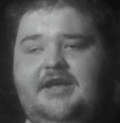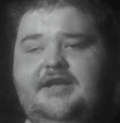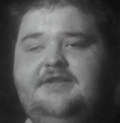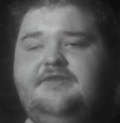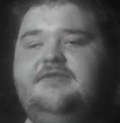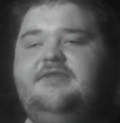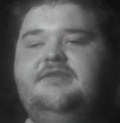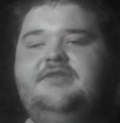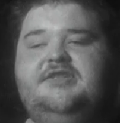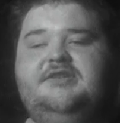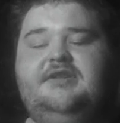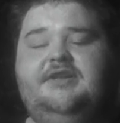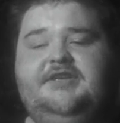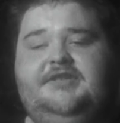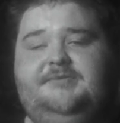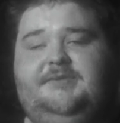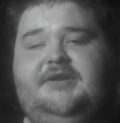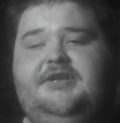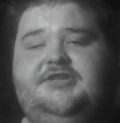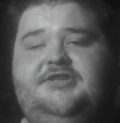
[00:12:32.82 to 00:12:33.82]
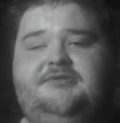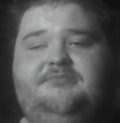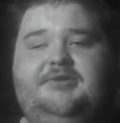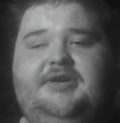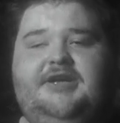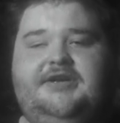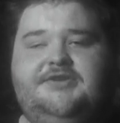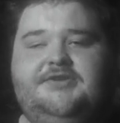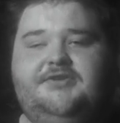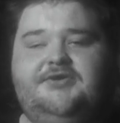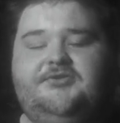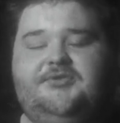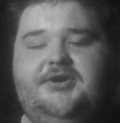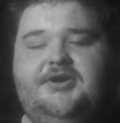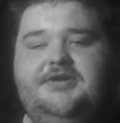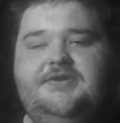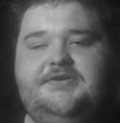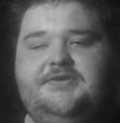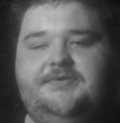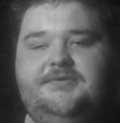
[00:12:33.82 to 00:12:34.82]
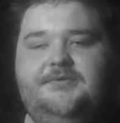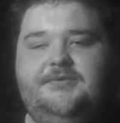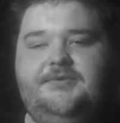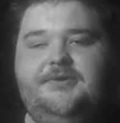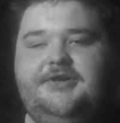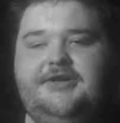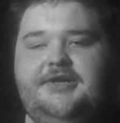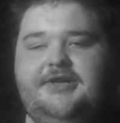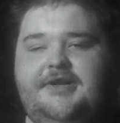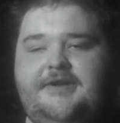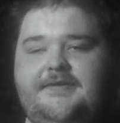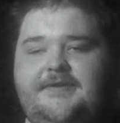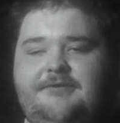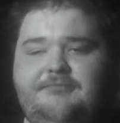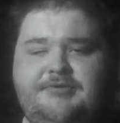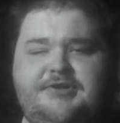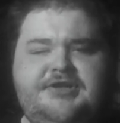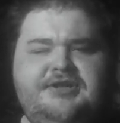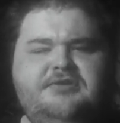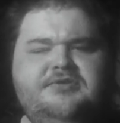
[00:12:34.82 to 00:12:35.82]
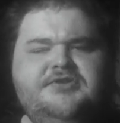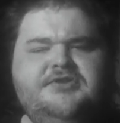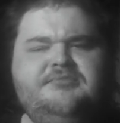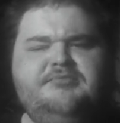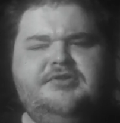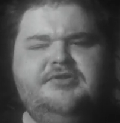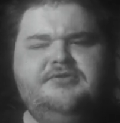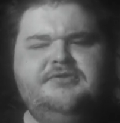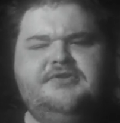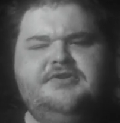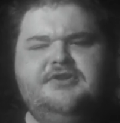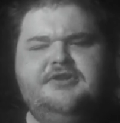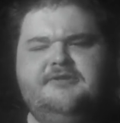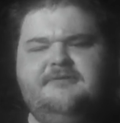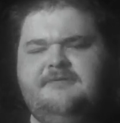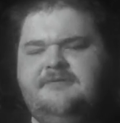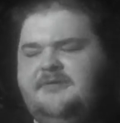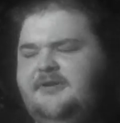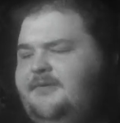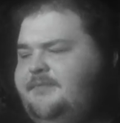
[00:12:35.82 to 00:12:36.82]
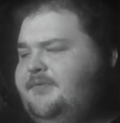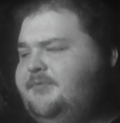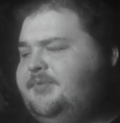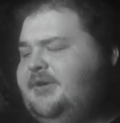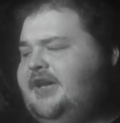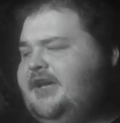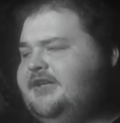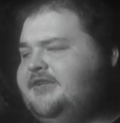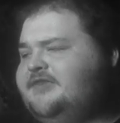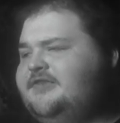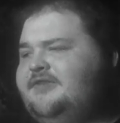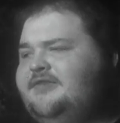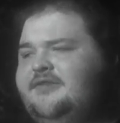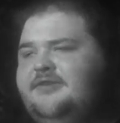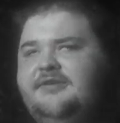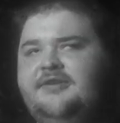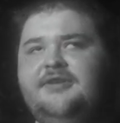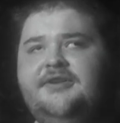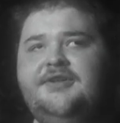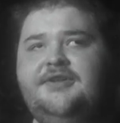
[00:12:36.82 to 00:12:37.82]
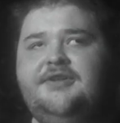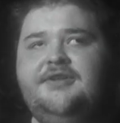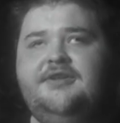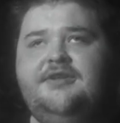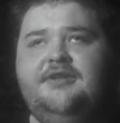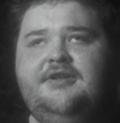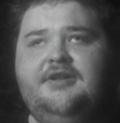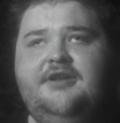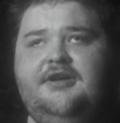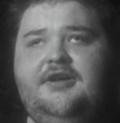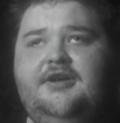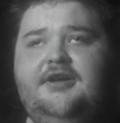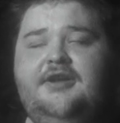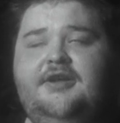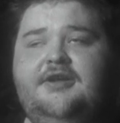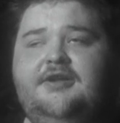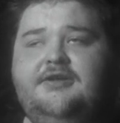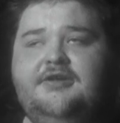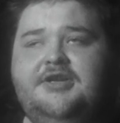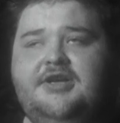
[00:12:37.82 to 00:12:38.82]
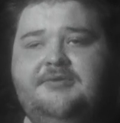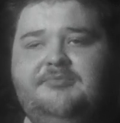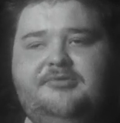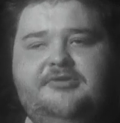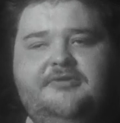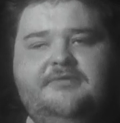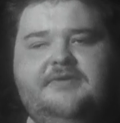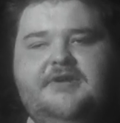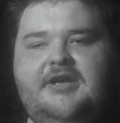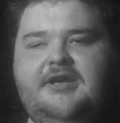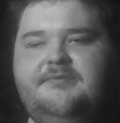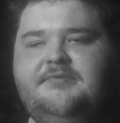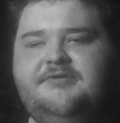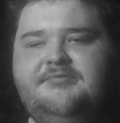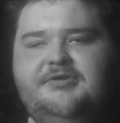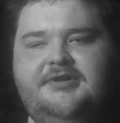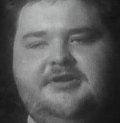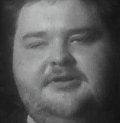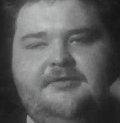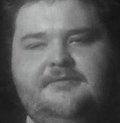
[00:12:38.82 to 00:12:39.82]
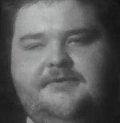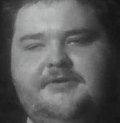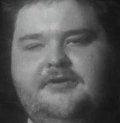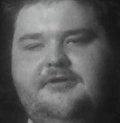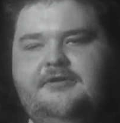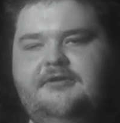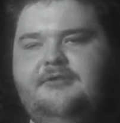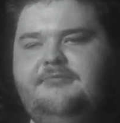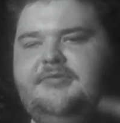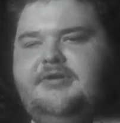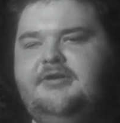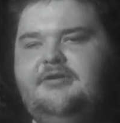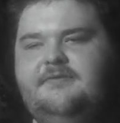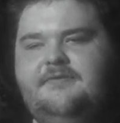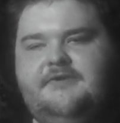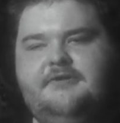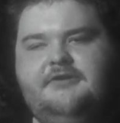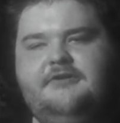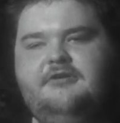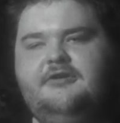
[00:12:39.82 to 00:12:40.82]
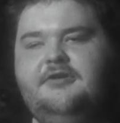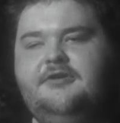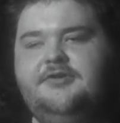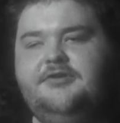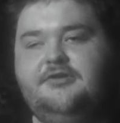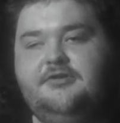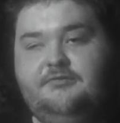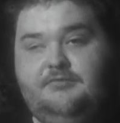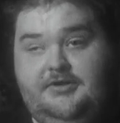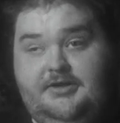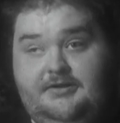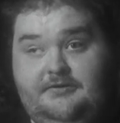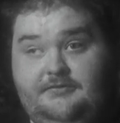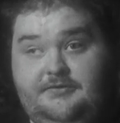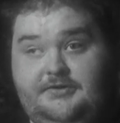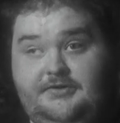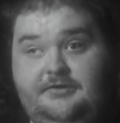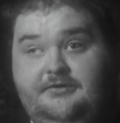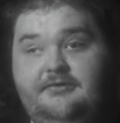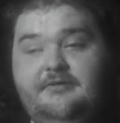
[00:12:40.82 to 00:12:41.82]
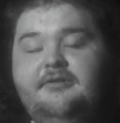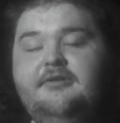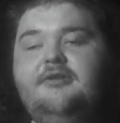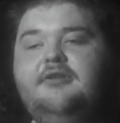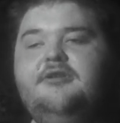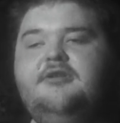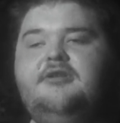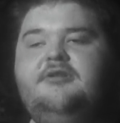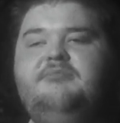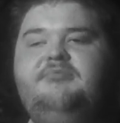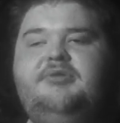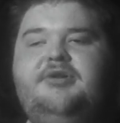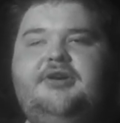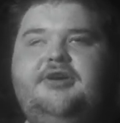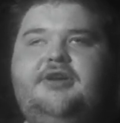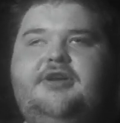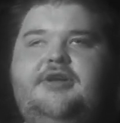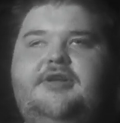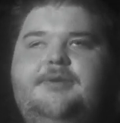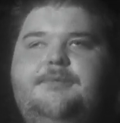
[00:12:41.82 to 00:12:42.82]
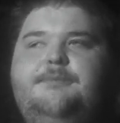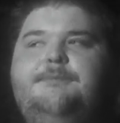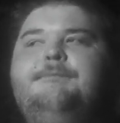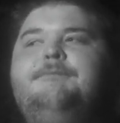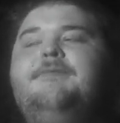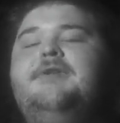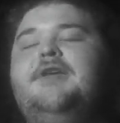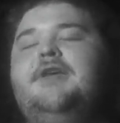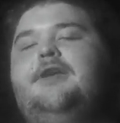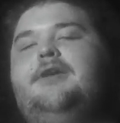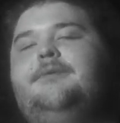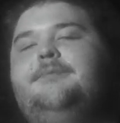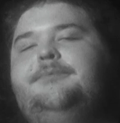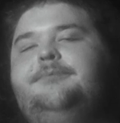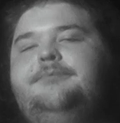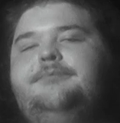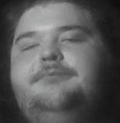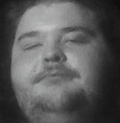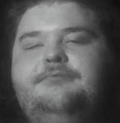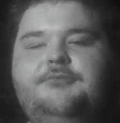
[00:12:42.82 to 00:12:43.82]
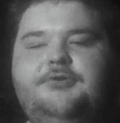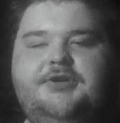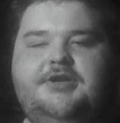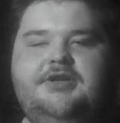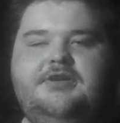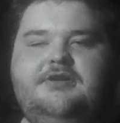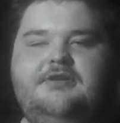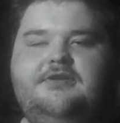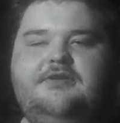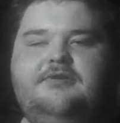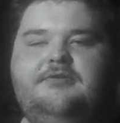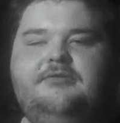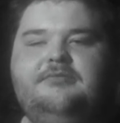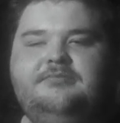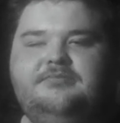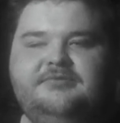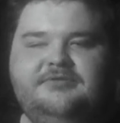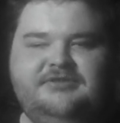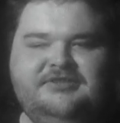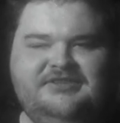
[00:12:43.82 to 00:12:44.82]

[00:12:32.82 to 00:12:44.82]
and the expansion packs are great too. They reused music from past uh, a couple of games, Medal of Honor and Medal of Honor Underground, but hey, what can you do?